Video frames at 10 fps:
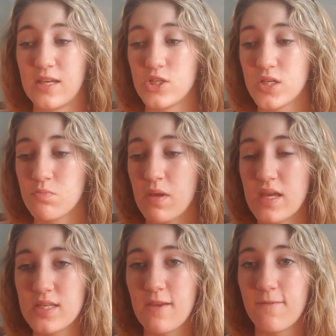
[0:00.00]
It just
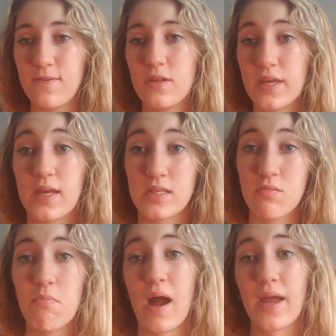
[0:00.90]
makes it feel like
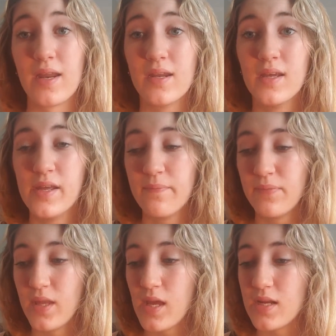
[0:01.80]
it's mine
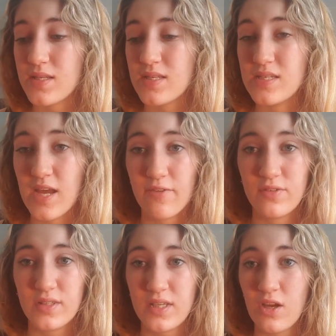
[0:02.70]
and it's
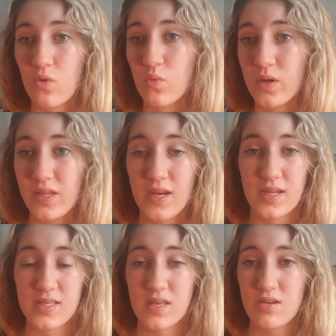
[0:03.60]
definitely a really
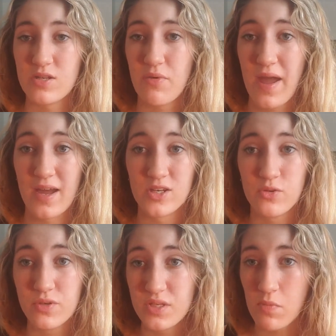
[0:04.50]
nice thing to add
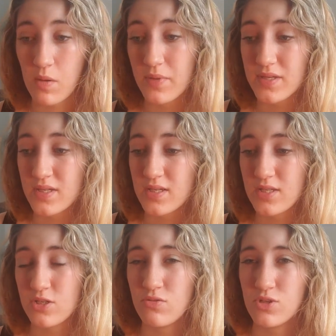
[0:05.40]
to a small
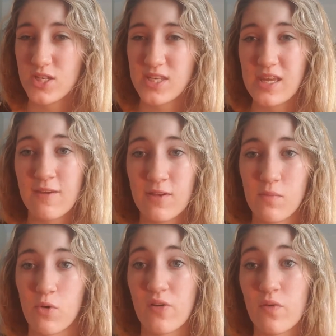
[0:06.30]
business to just give
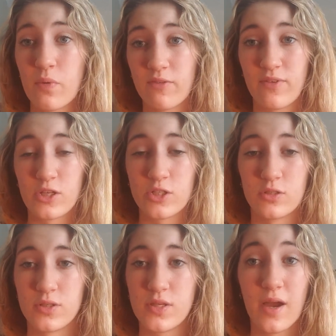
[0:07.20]
it more of a
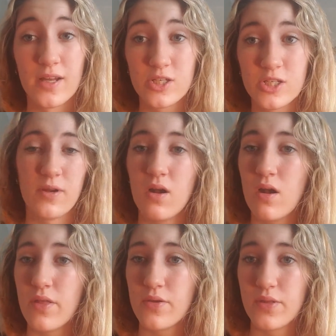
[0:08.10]
professional touch. There
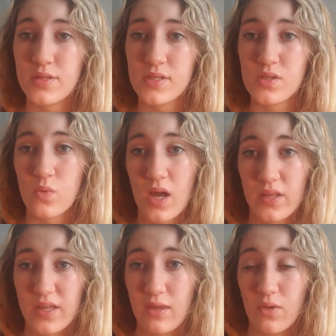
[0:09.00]
are other things as
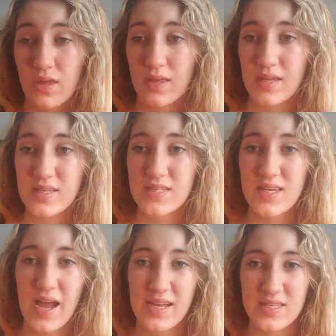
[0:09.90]
well, like you can get
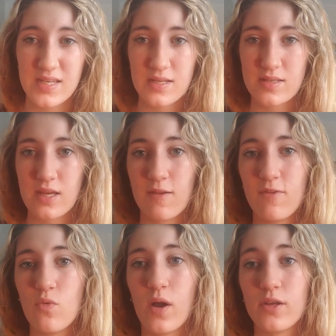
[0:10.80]
sizes, like
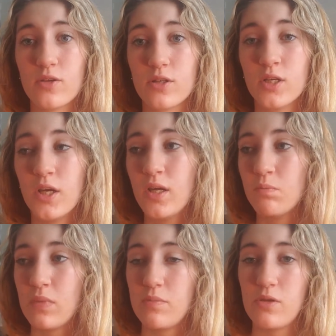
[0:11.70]
if you want your,
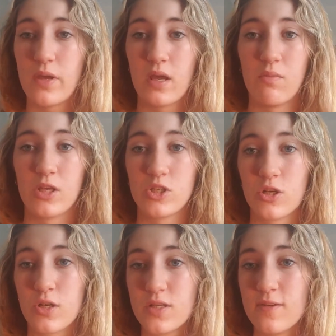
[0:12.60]
maybe you hand make
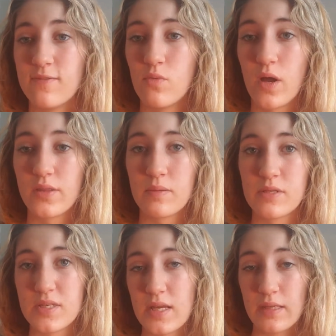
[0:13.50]
shirts, if you want them
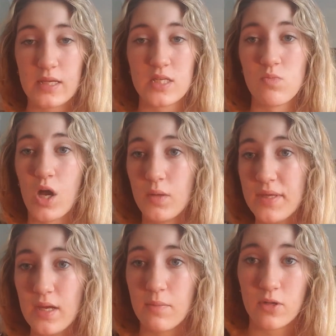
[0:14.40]
to say like small,
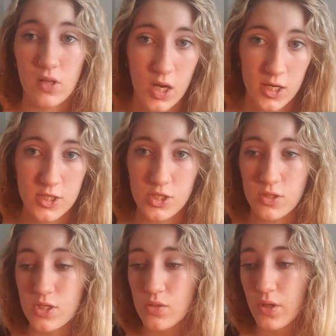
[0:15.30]
medium, or large, you
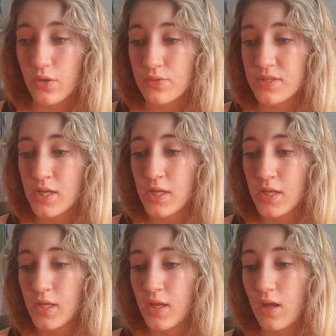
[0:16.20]
can do those.
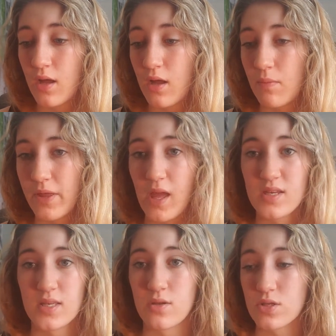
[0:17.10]
Um, like
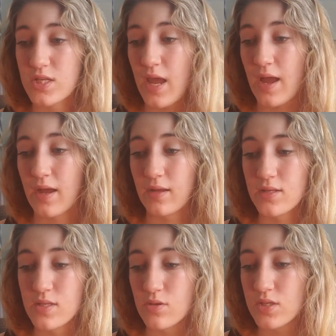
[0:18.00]
I said, there's
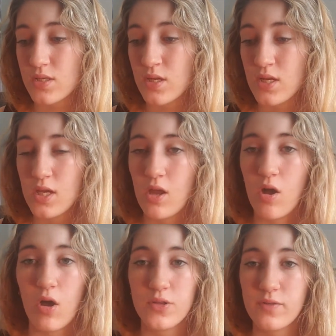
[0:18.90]
tags, there's
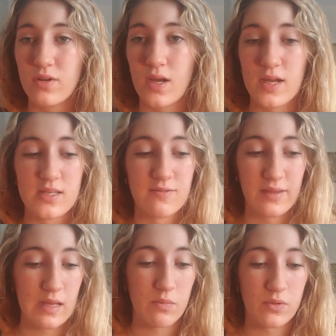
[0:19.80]
all different kinds of
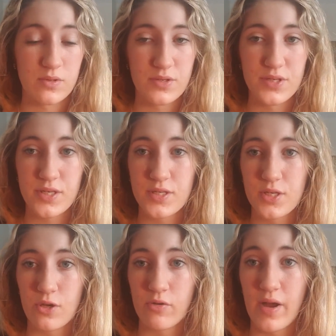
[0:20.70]
labels,
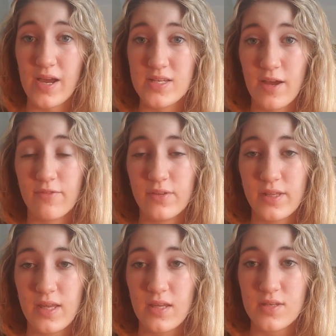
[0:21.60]
so I
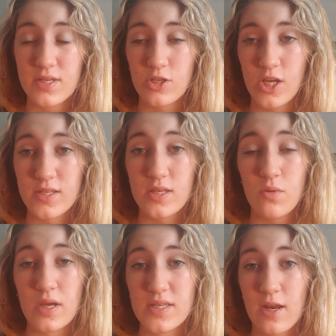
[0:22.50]
definitely suggest that
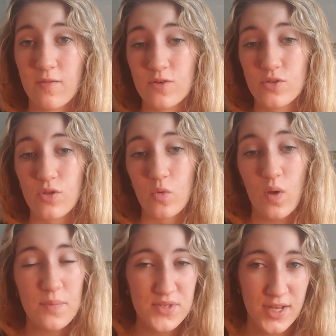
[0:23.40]
you guys head over to their
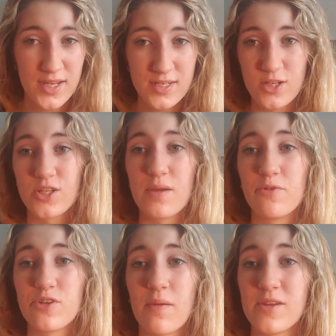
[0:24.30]
website,
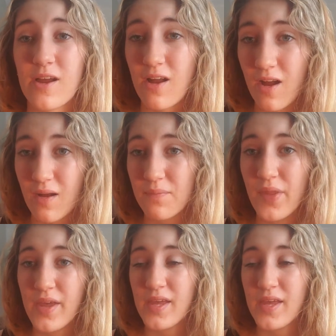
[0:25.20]
dutchlabelshop.com,